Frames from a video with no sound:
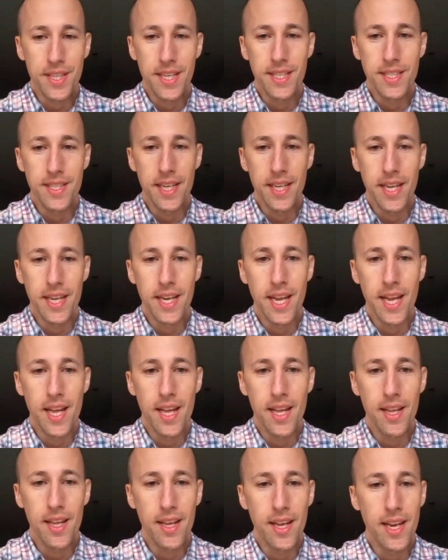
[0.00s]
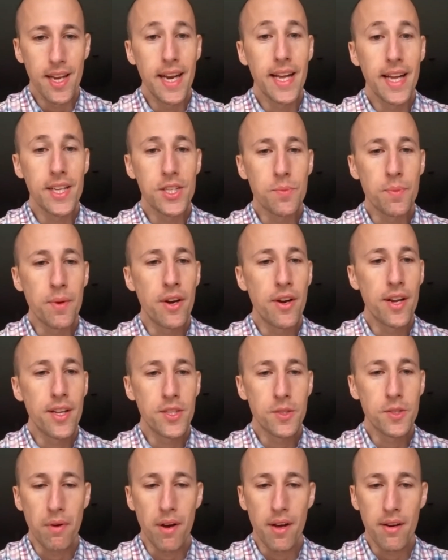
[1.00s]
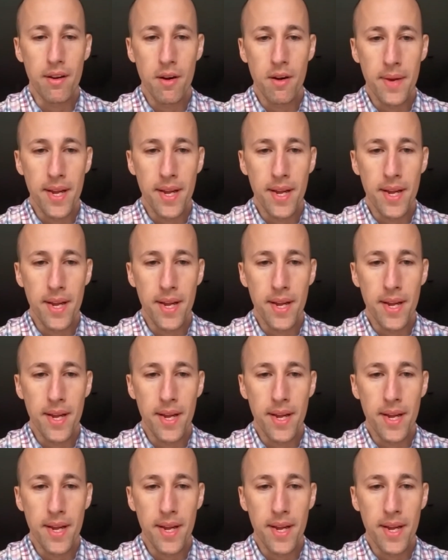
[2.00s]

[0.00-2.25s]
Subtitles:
is an inexperienced punter.